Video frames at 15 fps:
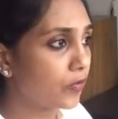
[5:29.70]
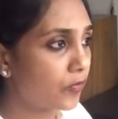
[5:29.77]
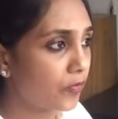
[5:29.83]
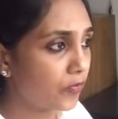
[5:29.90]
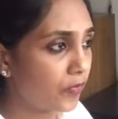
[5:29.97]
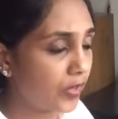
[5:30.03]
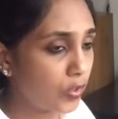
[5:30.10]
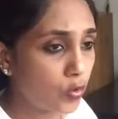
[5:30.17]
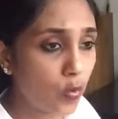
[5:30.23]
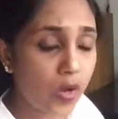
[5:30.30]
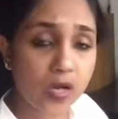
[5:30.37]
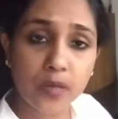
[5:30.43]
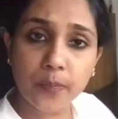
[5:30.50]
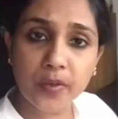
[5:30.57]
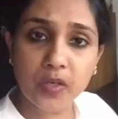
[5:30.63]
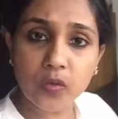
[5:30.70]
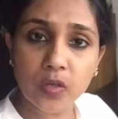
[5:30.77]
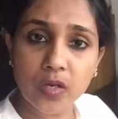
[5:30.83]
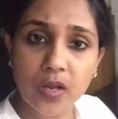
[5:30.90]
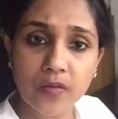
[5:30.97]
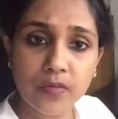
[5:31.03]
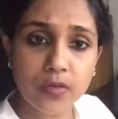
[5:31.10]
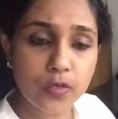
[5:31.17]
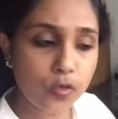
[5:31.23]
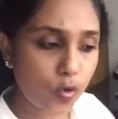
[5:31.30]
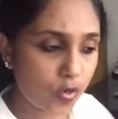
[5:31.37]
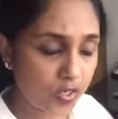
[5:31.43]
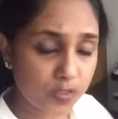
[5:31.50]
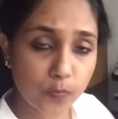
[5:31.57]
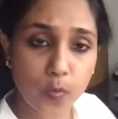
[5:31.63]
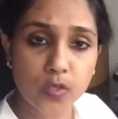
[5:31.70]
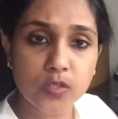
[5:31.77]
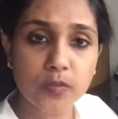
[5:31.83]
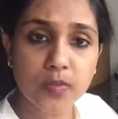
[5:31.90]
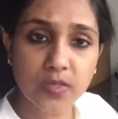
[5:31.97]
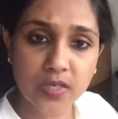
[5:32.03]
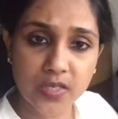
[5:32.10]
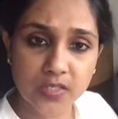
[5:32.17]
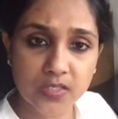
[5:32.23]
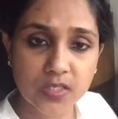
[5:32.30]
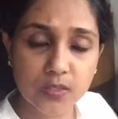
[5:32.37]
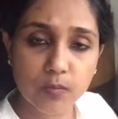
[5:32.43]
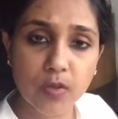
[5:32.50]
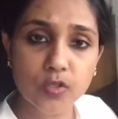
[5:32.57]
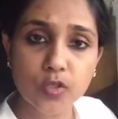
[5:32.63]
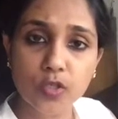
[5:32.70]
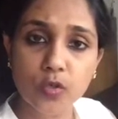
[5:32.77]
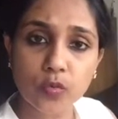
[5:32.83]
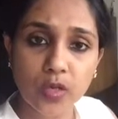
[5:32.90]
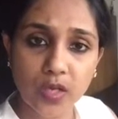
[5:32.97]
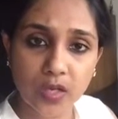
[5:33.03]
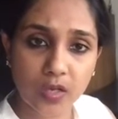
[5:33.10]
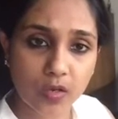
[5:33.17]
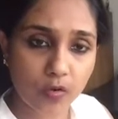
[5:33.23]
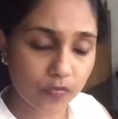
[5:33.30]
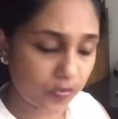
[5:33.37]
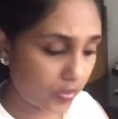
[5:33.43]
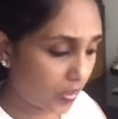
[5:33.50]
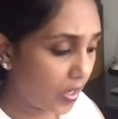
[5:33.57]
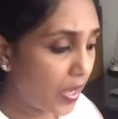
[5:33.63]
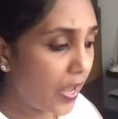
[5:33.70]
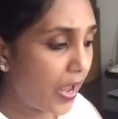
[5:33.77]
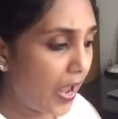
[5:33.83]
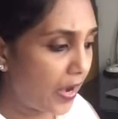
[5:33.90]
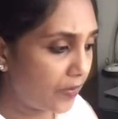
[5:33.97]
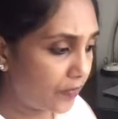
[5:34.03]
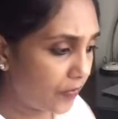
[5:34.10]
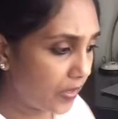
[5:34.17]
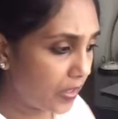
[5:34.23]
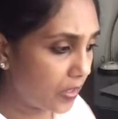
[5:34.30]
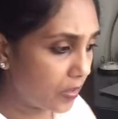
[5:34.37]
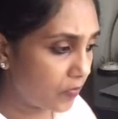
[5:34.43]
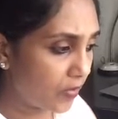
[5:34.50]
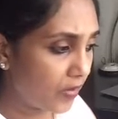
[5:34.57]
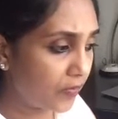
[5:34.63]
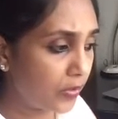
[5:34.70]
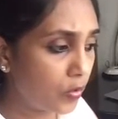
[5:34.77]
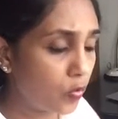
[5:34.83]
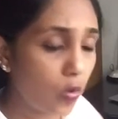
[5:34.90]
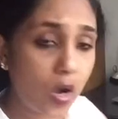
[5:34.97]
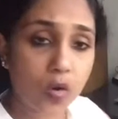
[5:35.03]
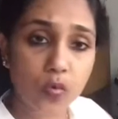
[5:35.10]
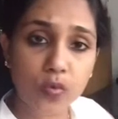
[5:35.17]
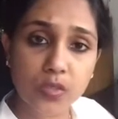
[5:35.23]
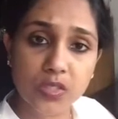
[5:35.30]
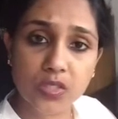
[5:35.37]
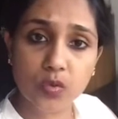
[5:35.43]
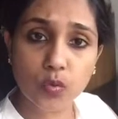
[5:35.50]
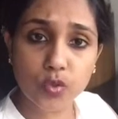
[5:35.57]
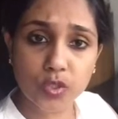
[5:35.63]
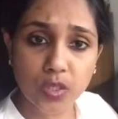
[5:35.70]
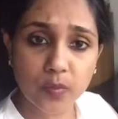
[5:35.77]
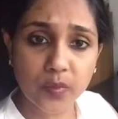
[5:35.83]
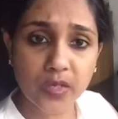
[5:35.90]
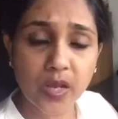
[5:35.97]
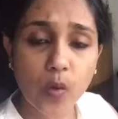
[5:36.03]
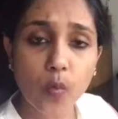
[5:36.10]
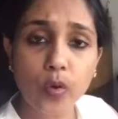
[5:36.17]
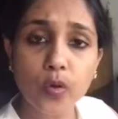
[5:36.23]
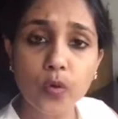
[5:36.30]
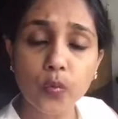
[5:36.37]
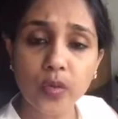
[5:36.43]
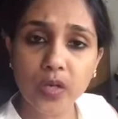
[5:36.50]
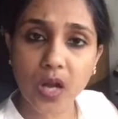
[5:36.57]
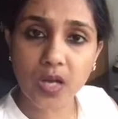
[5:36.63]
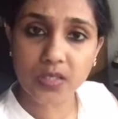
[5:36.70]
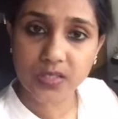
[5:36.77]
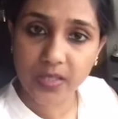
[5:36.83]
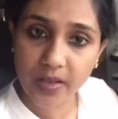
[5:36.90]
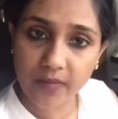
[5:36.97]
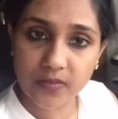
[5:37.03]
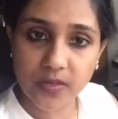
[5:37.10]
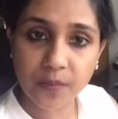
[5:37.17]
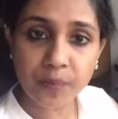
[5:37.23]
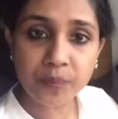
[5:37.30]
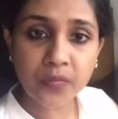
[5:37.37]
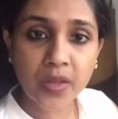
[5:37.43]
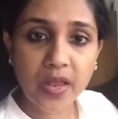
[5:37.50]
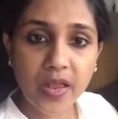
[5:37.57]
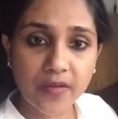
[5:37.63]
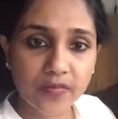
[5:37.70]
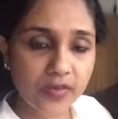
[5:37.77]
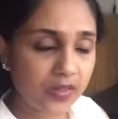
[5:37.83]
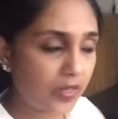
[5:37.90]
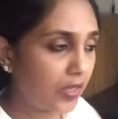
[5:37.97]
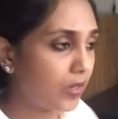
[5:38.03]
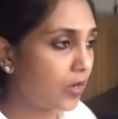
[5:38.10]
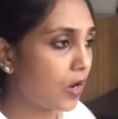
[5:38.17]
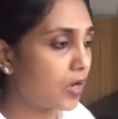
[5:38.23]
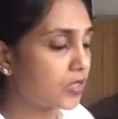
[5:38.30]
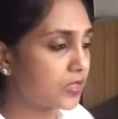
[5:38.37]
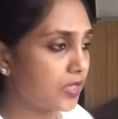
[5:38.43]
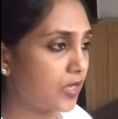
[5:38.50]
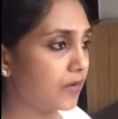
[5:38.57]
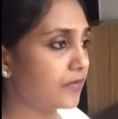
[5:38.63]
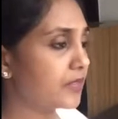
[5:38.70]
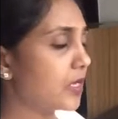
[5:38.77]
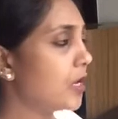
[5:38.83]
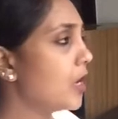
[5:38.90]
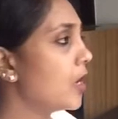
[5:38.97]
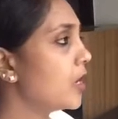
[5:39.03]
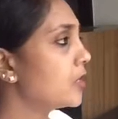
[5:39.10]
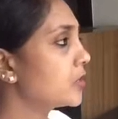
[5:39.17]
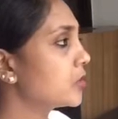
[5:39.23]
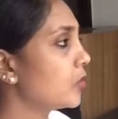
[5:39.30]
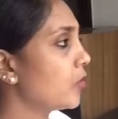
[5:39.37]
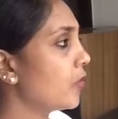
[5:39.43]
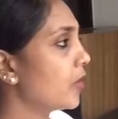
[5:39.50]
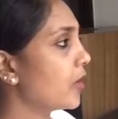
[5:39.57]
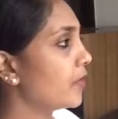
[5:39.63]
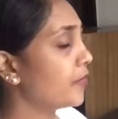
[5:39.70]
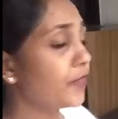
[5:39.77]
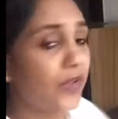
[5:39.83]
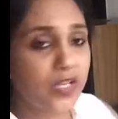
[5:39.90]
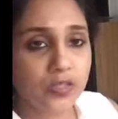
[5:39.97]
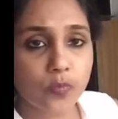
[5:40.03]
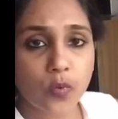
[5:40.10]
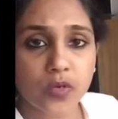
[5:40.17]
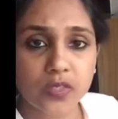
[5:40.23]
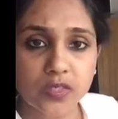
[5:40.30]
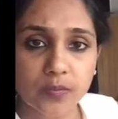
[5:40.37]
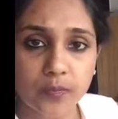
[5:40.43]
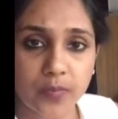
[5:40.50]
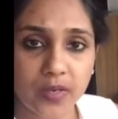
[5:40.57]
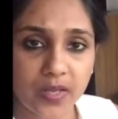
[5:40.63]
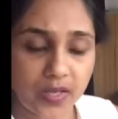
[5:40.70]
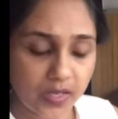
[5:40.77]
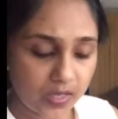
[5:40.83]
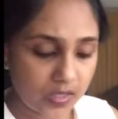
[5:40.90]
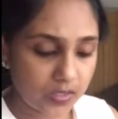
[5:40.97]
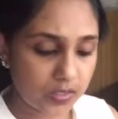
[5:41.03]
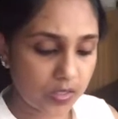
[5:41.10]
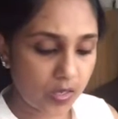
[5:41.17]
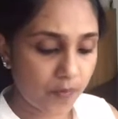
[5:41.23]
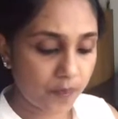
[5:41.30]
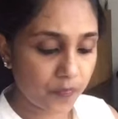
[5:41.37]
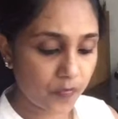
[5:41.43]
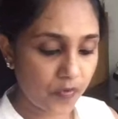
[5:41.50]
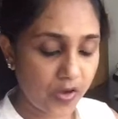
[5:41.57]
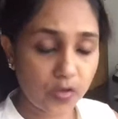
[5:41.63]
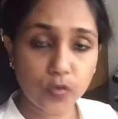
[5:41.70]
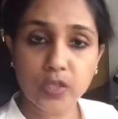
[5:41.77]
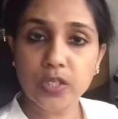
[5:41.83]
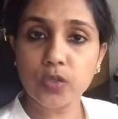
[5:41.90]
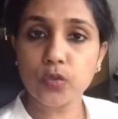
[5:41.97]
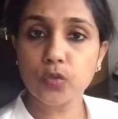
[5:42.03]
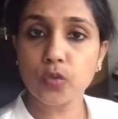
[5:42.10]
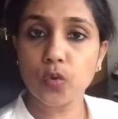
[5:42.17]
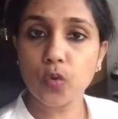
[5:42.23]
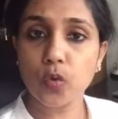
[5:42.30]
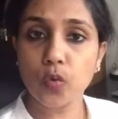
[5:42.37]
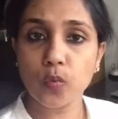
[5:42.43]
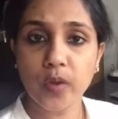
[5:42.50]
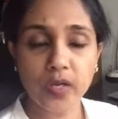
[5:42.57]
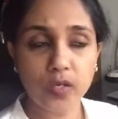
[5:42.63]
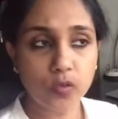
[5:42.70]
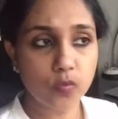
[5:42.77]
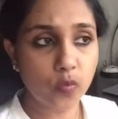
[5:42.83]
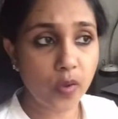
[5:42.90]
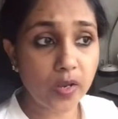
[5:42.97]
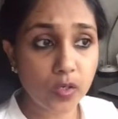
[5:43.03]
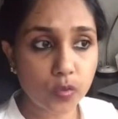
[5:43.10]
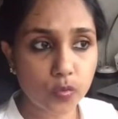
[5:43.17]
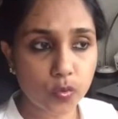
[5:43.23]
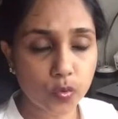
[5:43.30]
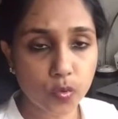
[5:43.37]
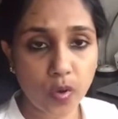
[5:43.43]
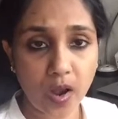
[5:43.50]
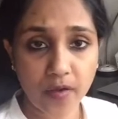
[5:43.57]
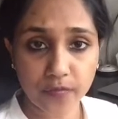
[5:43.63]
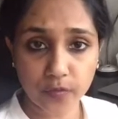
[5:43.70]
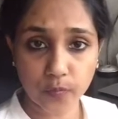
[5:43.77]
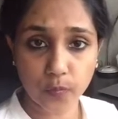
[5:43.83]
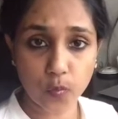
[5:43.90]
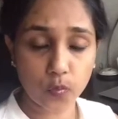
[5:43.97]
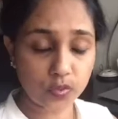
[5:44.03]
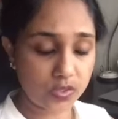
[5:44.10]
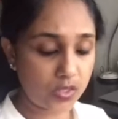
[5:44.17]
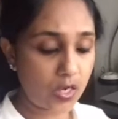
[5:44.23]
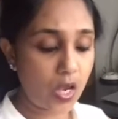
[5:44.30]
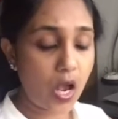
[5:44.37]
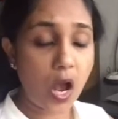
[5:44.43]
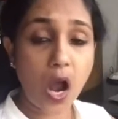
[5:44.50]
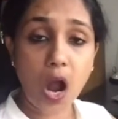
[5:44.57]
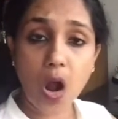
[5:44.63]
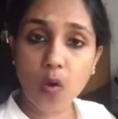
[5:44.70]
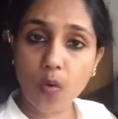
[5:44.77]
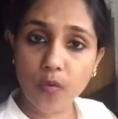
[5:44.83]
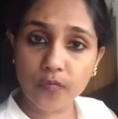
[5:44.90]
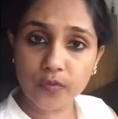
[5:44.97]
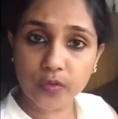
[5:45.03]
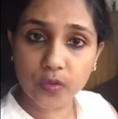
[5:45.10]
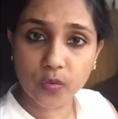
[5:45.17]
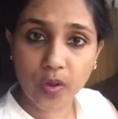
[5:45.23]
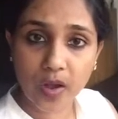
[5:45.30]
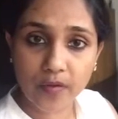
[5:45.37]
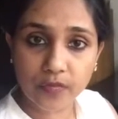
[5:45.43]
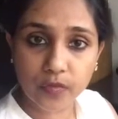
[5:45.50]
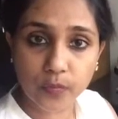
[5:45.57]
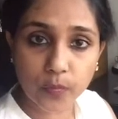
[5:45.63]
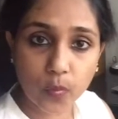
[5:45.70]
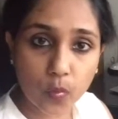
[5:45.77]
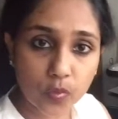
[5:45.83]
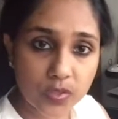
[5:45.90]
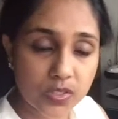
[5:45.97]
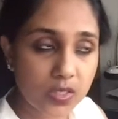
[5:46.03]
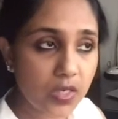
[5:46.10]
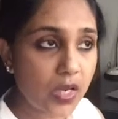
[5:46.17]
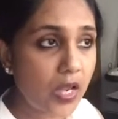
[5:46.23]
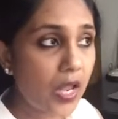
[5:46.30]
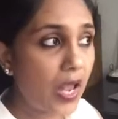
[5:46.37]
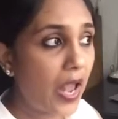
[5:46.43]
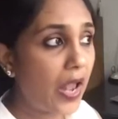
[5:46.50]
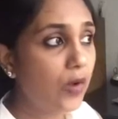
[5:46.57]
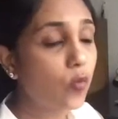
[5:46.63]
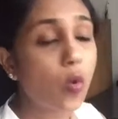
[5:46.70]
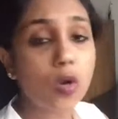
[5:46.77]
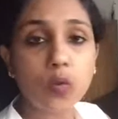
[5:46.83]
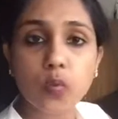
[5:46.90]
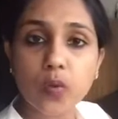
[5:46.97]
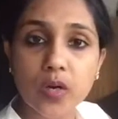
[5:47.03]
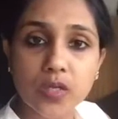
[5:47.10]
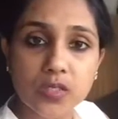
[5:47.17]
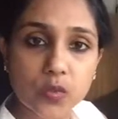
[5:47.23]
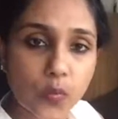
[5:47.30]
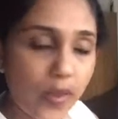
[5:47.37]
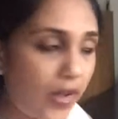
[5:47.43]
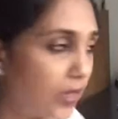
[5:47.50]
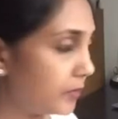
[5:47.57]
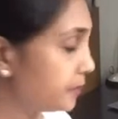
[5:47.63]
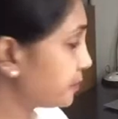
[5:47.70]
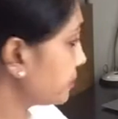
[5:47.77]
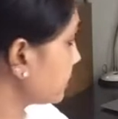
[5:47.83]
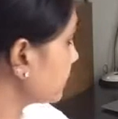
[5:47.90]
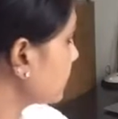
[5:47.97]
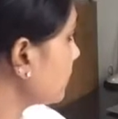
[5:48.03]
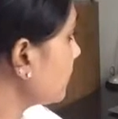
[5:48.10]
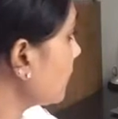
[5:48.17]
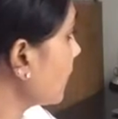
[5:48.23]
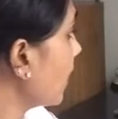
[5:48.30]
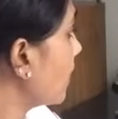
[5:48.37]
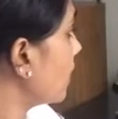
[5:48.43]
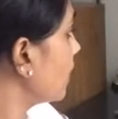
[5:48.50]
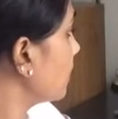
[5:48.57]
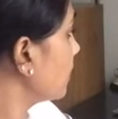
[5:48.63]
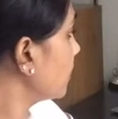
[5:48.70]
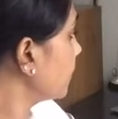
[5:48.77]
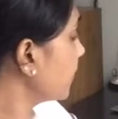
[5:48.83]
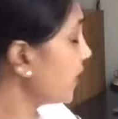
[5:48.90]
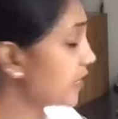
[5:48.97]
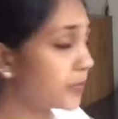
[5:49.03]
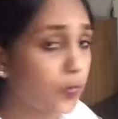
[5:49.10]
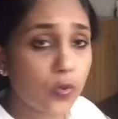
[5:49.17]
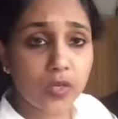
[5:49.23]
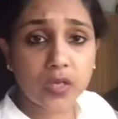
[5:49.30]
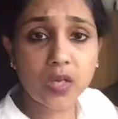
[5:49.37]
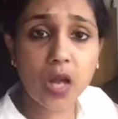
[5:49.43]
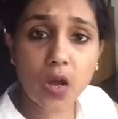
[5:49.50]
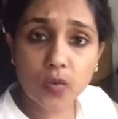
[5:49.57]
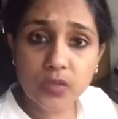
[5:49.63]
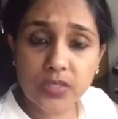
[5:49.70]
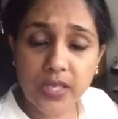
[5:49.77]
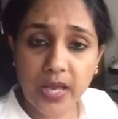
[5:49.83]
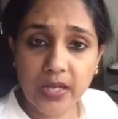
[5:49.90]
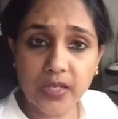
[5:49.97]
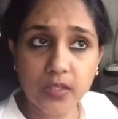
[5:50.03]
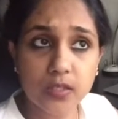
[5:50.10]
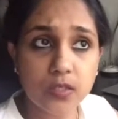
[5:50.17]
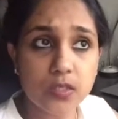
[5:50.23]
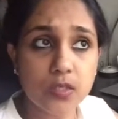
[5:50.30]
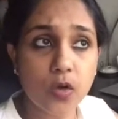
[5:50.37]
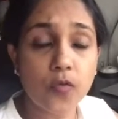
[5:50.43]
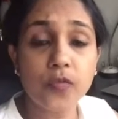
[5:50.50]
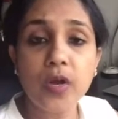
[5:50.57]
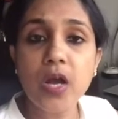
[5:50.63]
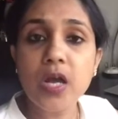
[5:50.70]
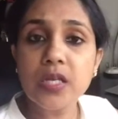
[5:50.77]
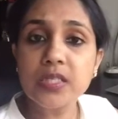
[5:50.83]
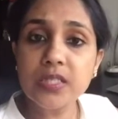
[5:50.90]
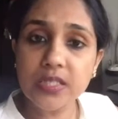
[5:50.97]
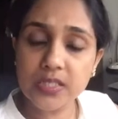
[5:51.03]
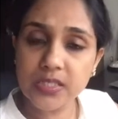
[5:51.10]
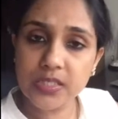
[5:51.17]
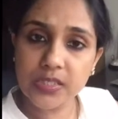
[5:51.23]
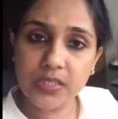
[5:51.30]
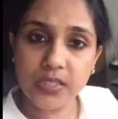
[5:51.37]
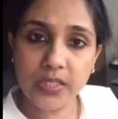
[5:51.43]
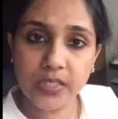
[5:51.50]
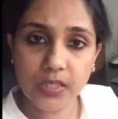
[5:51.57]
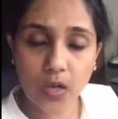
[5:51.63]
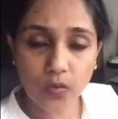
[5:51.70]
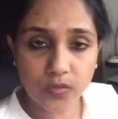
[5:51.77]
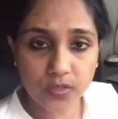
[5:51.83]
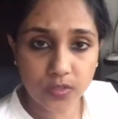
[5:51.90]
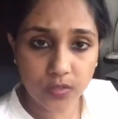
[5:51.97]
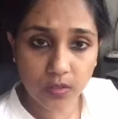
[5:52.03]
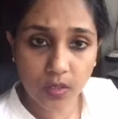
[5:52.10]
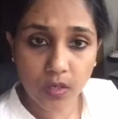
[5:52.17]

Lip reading: When you are at a particular level, your responsibility is this much and you take care of it. And when we do our own social media, want to do it ourselves, everything ourselves. So Facebook is a place where you need to know when you have to post, how often you have to post, and what works well. Facebook allows characters of 63,000